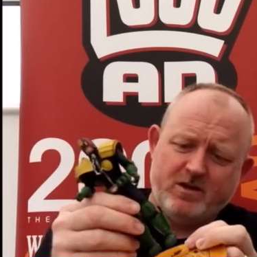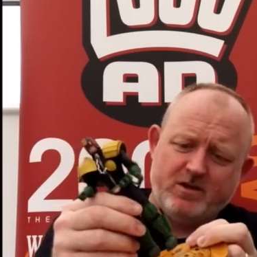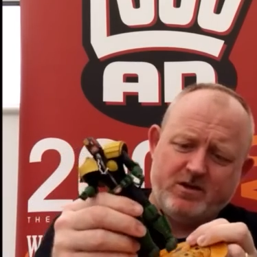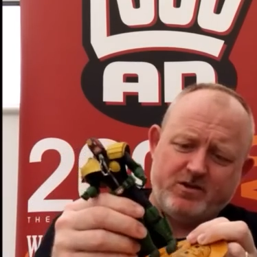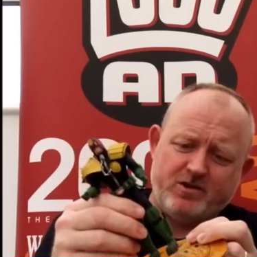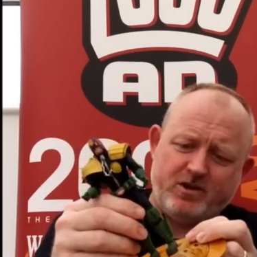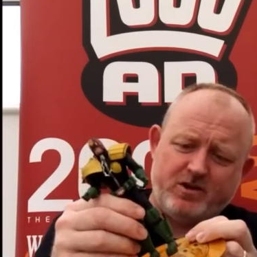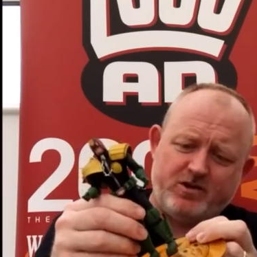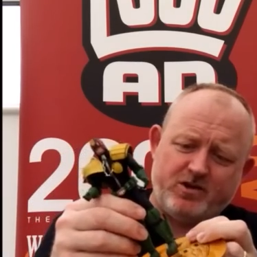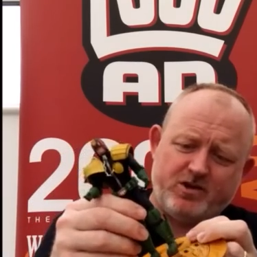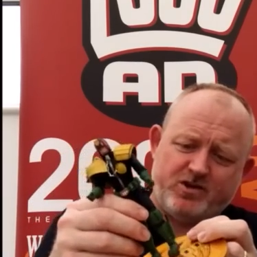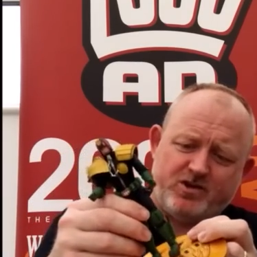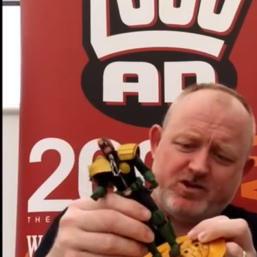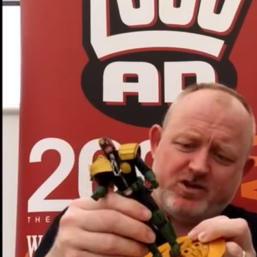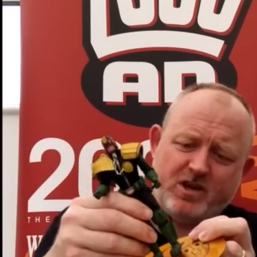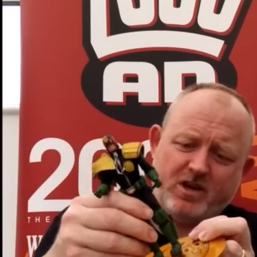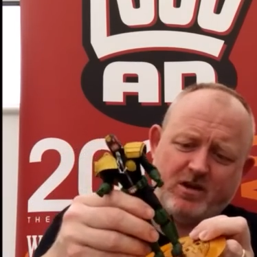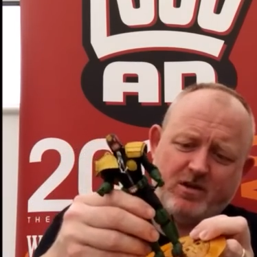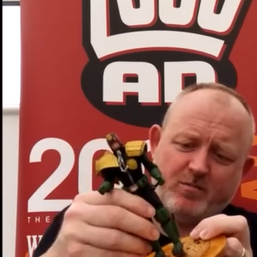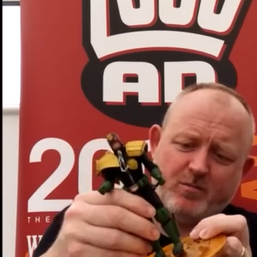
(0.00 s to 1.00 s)
So you can just
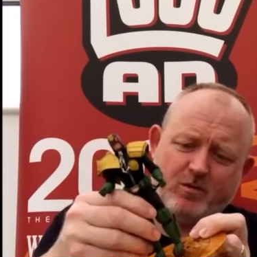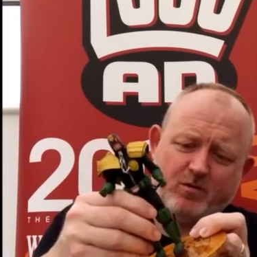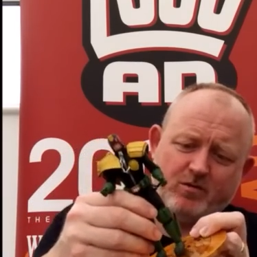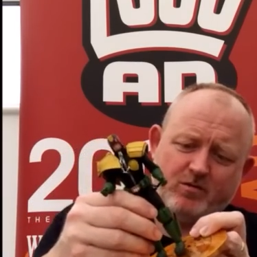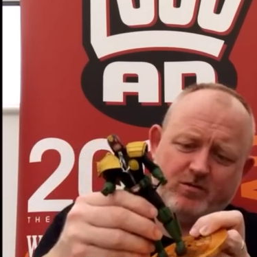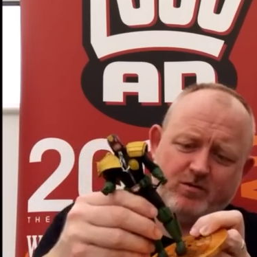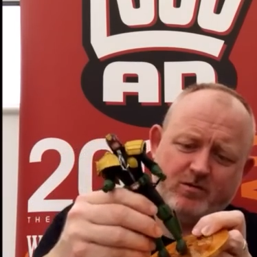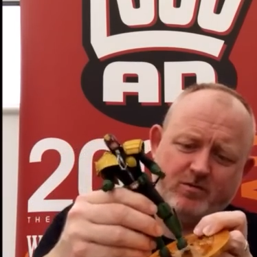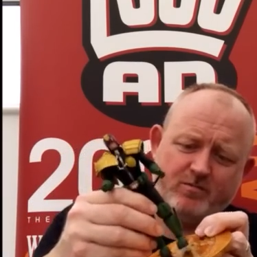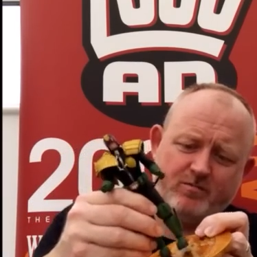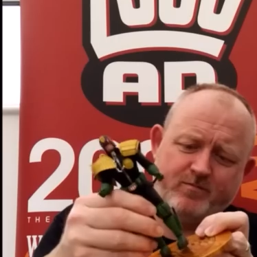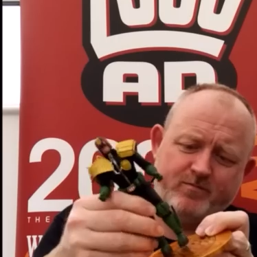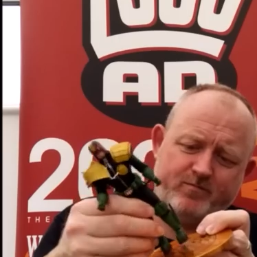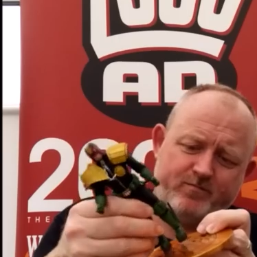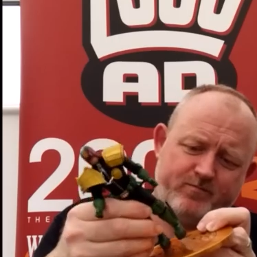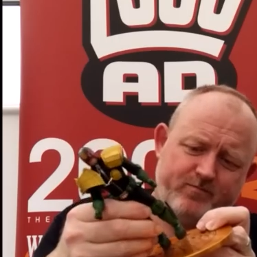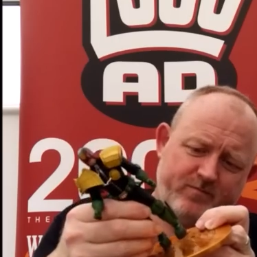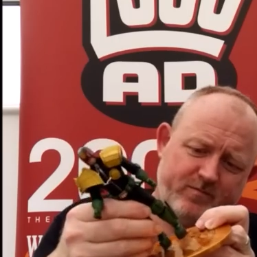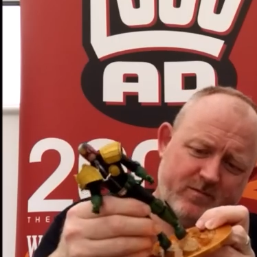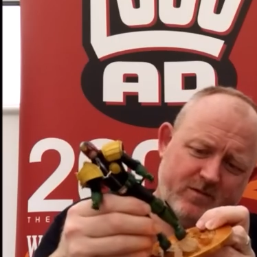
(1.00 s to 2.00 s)
sit him on.
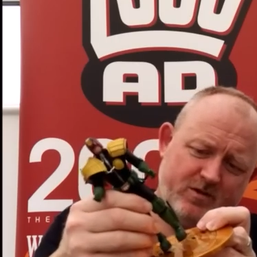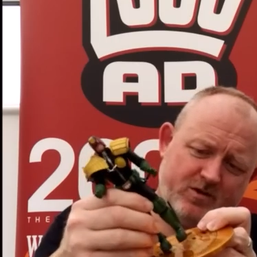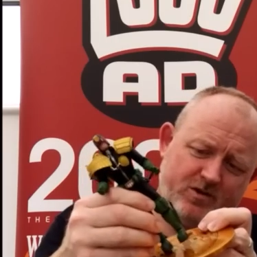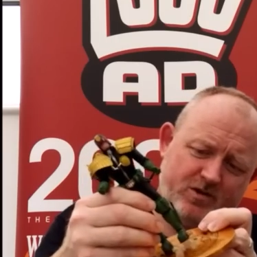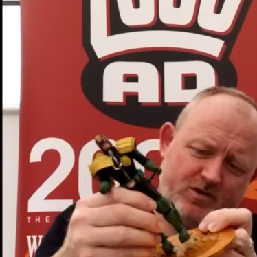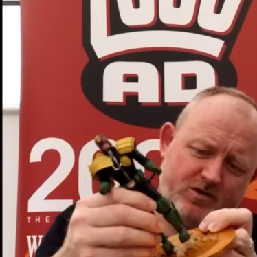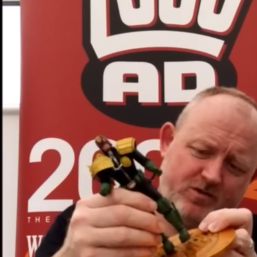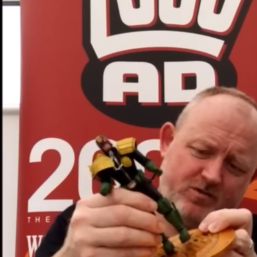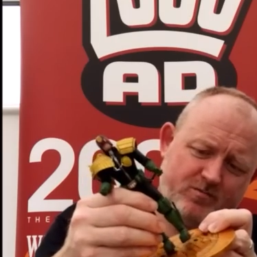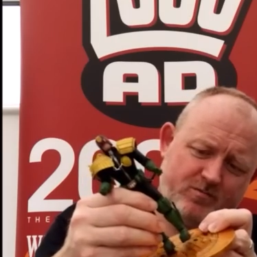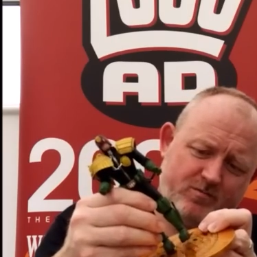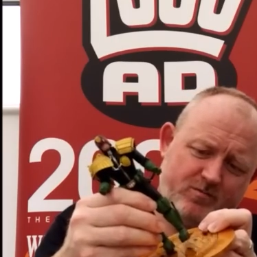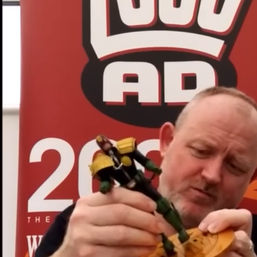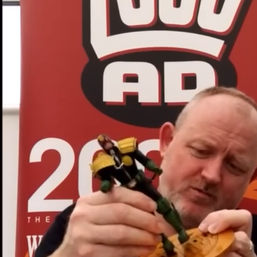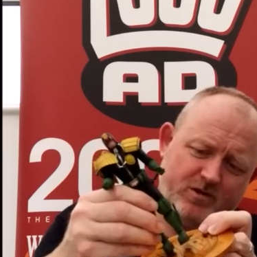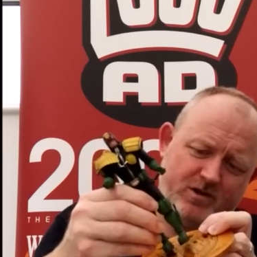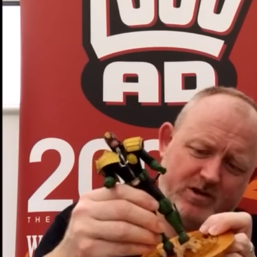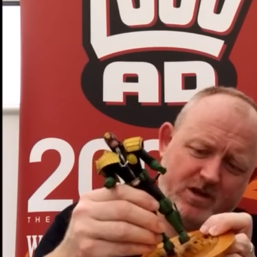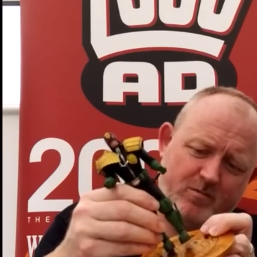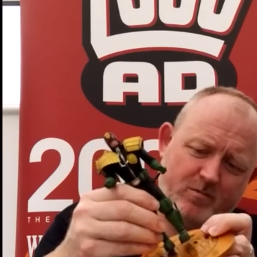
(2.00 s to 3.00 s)
Let's just
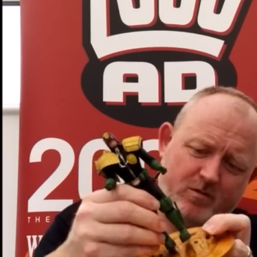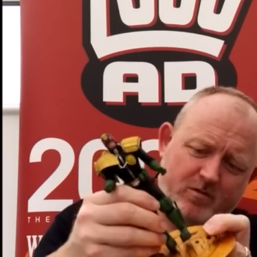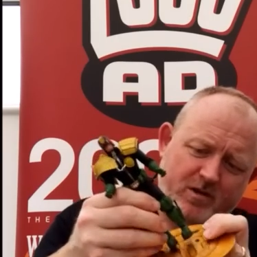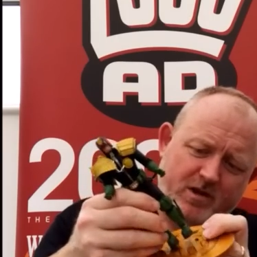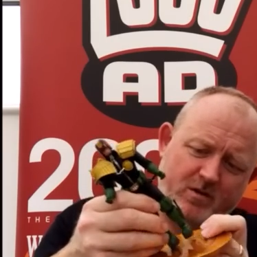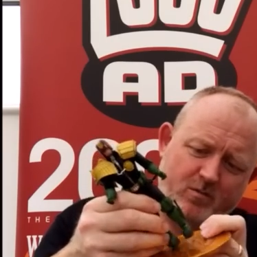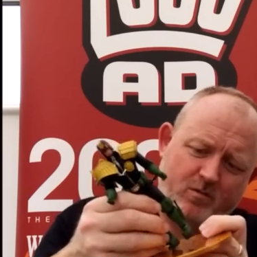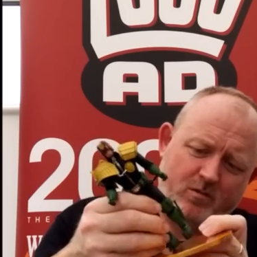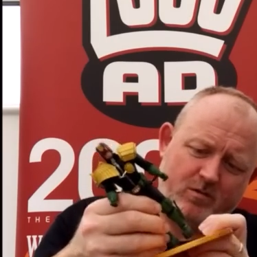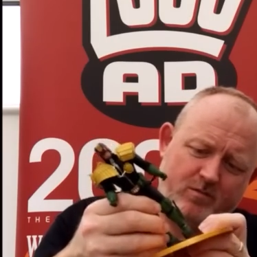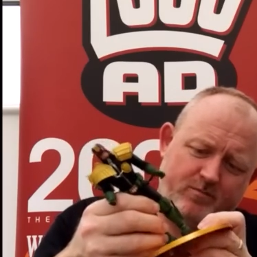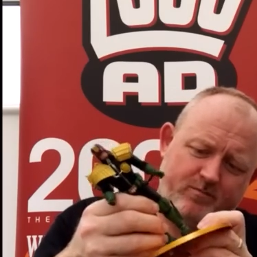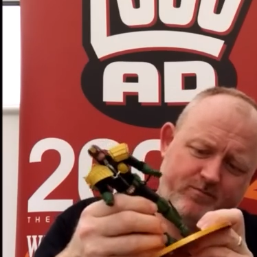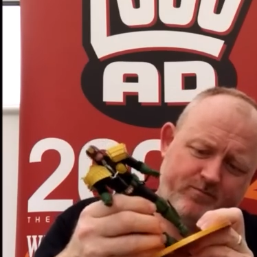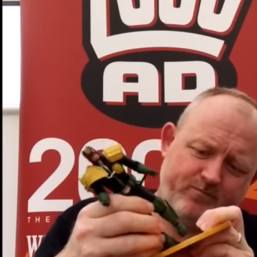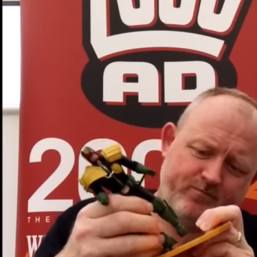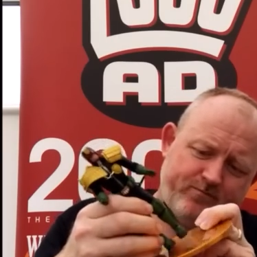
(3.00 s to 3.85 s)
try and get him on that one.